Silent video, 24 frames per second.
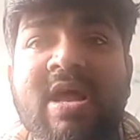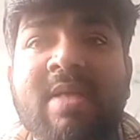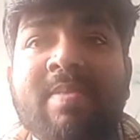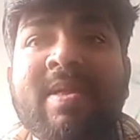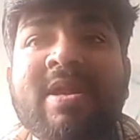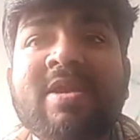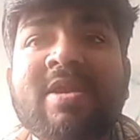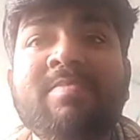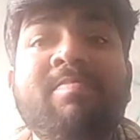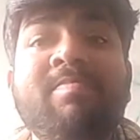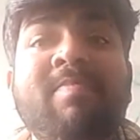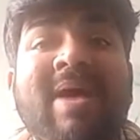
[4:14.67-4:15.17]

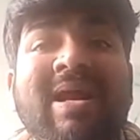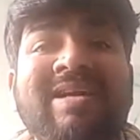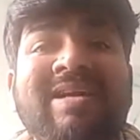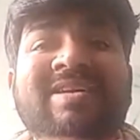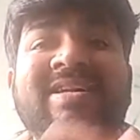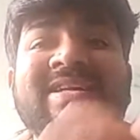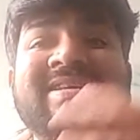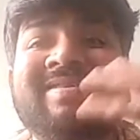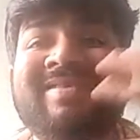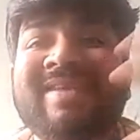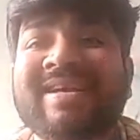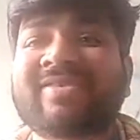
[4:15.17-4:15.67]
then
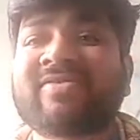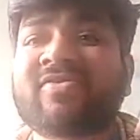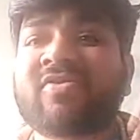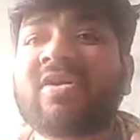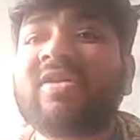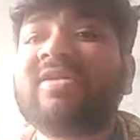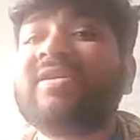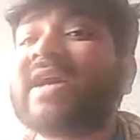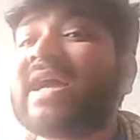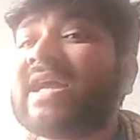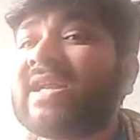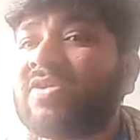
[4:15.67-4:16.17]

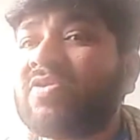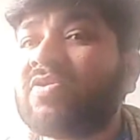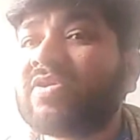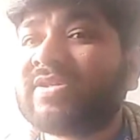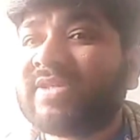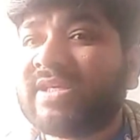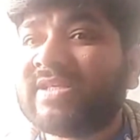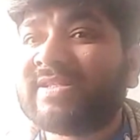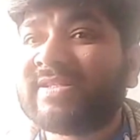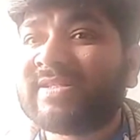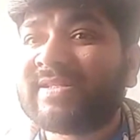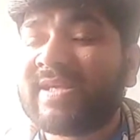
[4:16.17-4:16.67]
multi-sectoral dialogues
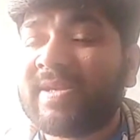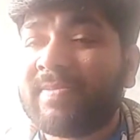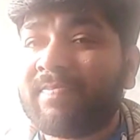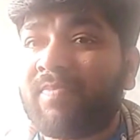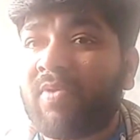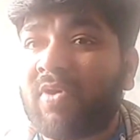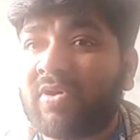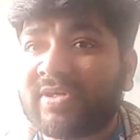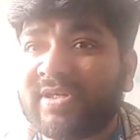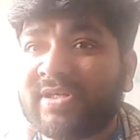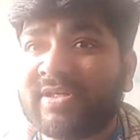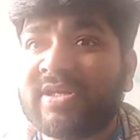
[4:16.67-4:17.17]
is
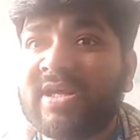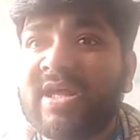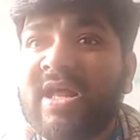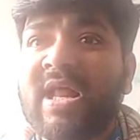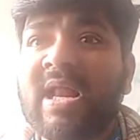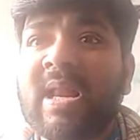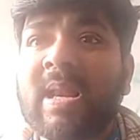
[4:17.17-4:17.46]
important.